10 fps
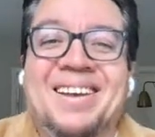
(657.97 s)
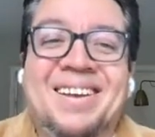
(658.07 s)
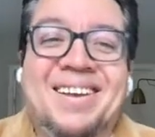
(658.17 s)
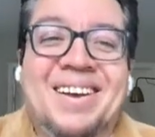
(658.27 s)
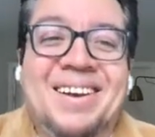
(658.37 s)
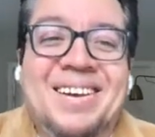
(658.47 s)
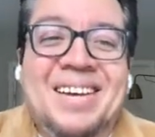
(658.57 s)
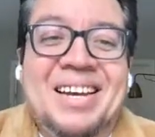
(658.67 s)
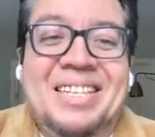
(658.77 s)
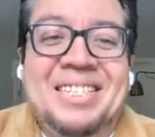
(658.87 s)

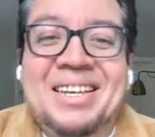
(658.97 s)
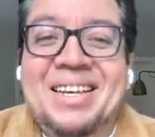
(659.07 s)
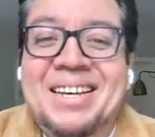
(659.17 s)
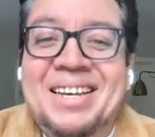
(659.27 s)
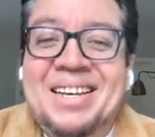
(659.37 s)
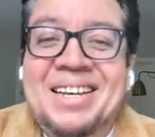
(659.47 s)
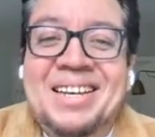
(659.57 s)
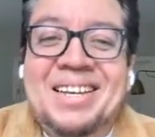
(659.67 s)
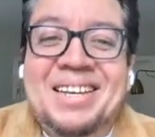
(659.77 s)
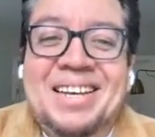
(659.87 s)

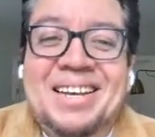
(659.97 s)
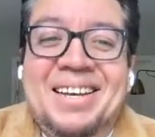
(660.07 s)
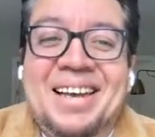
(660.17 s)
This person isn't speaking.